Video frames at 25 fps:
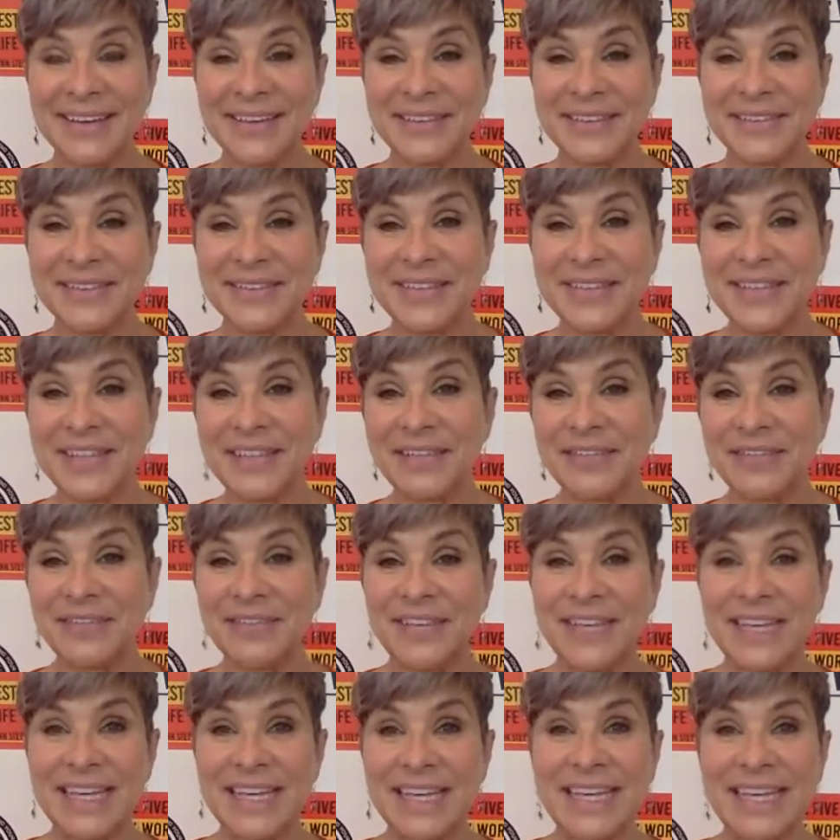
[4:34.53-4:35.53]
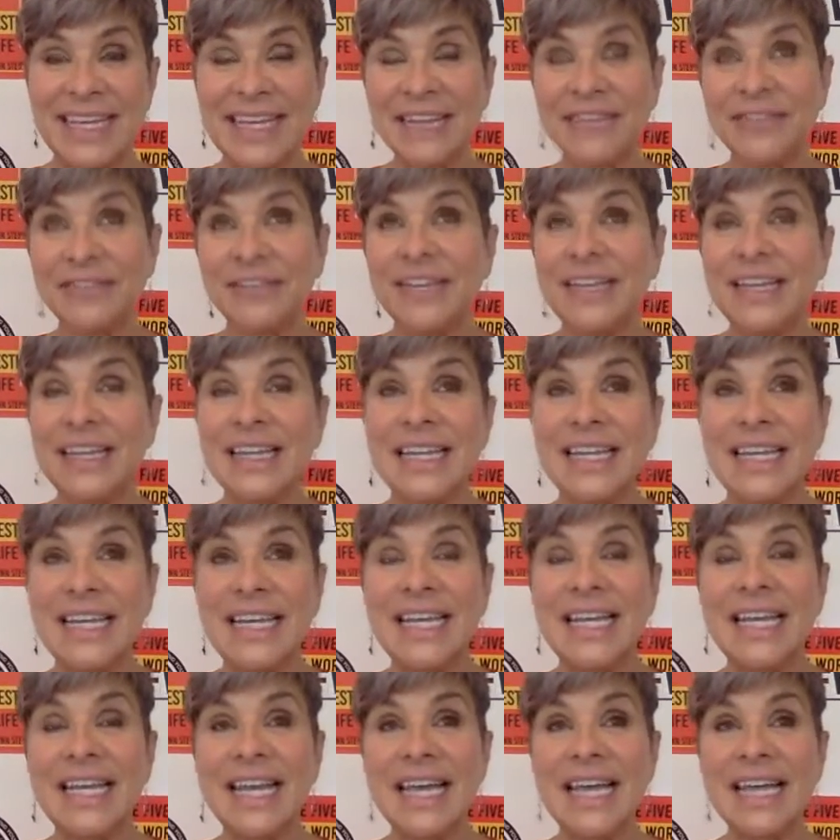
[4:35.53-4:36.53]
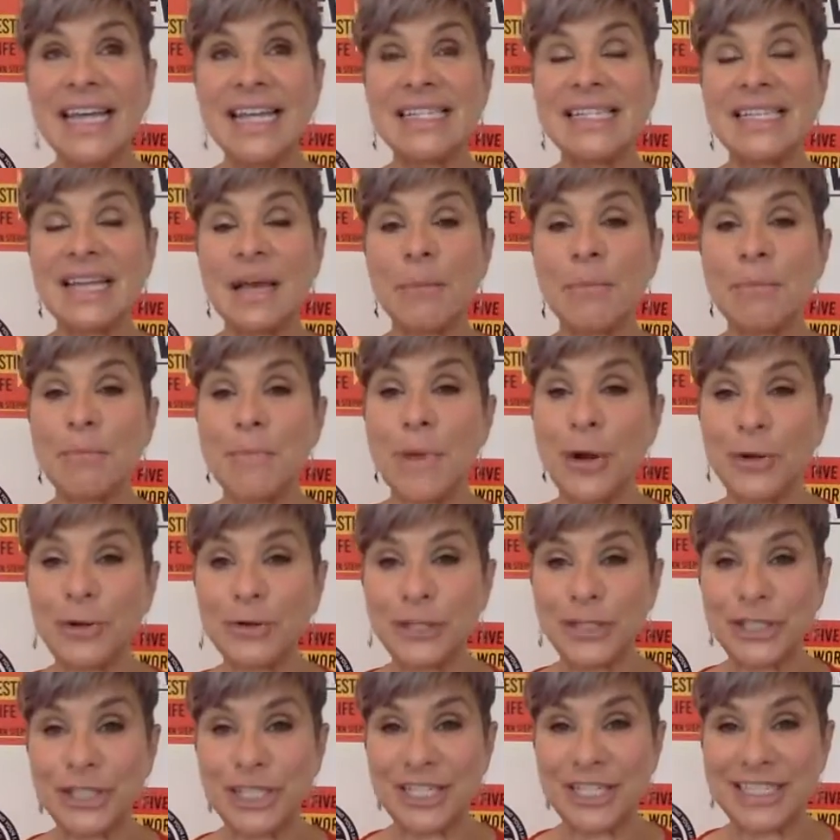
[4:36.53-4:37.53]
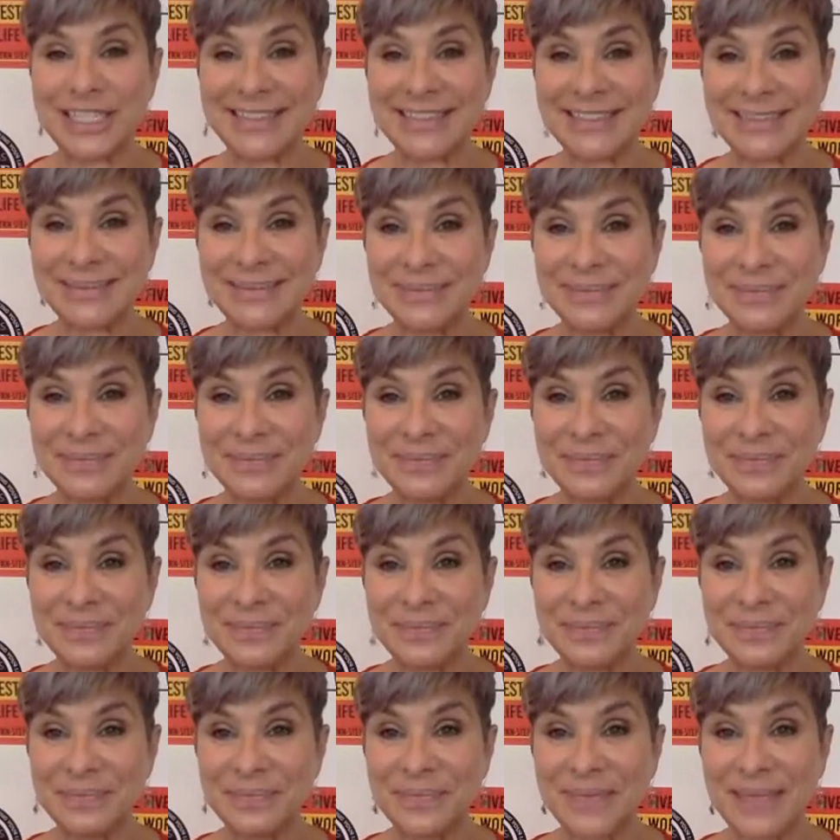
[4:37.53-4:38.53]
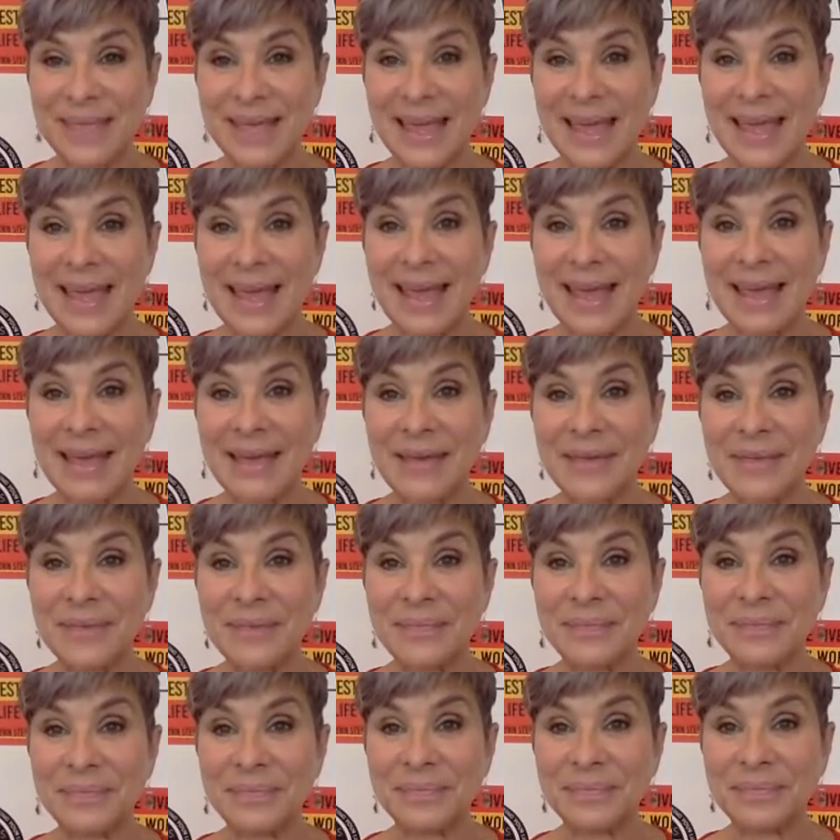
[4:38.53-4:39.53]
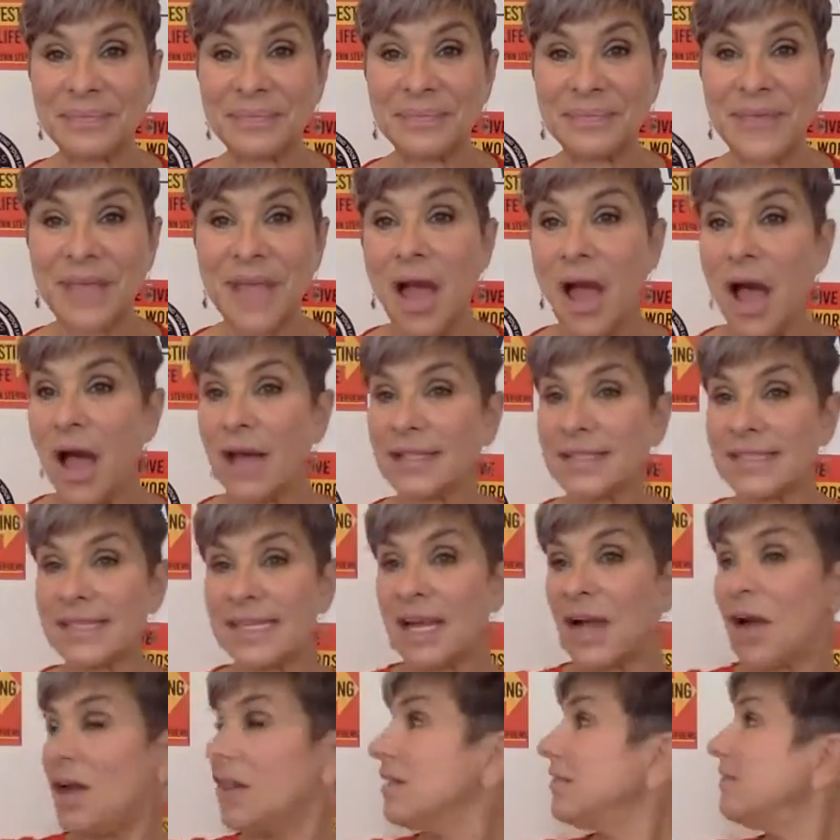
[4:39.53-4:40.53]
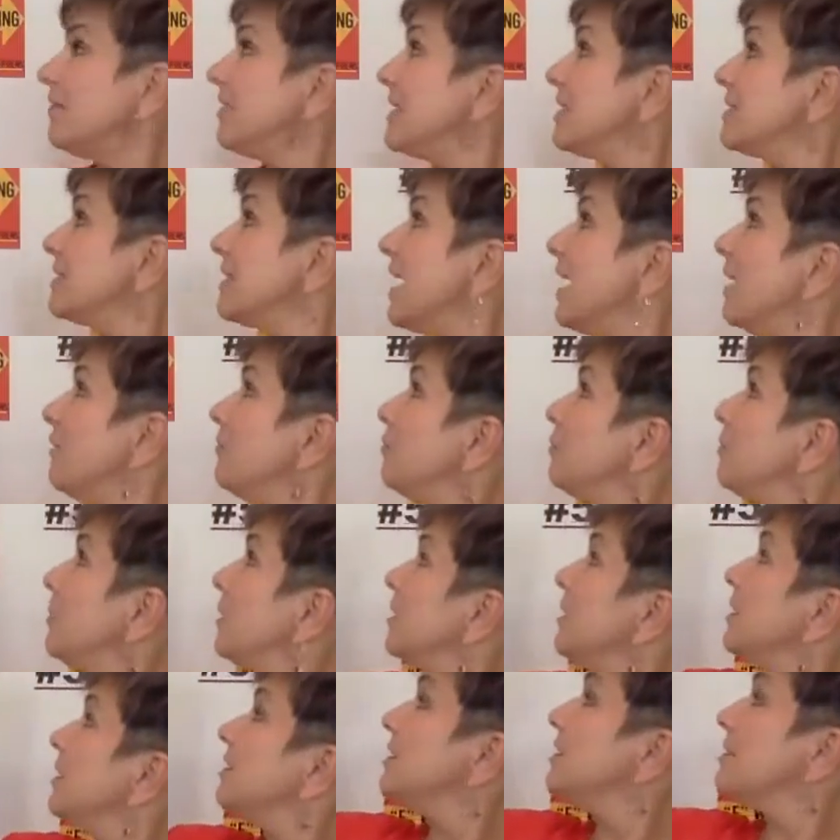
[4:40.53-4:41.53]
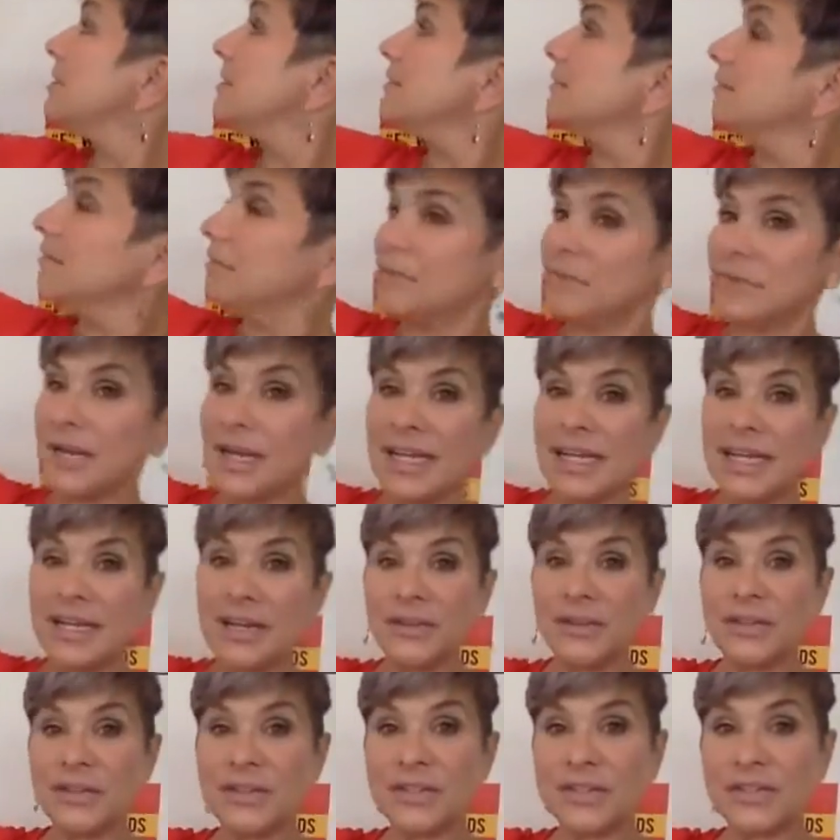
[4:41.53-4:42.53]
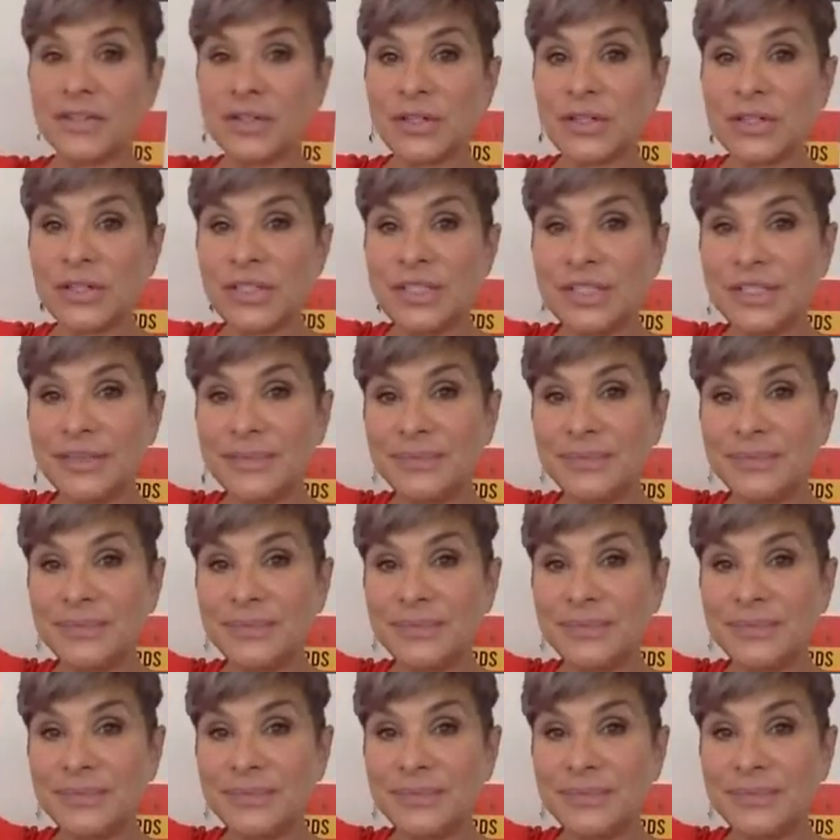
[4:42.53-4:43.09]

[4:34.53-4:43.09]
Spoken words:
with feeling is emotion. Okay. See all of these F words right here in the circle.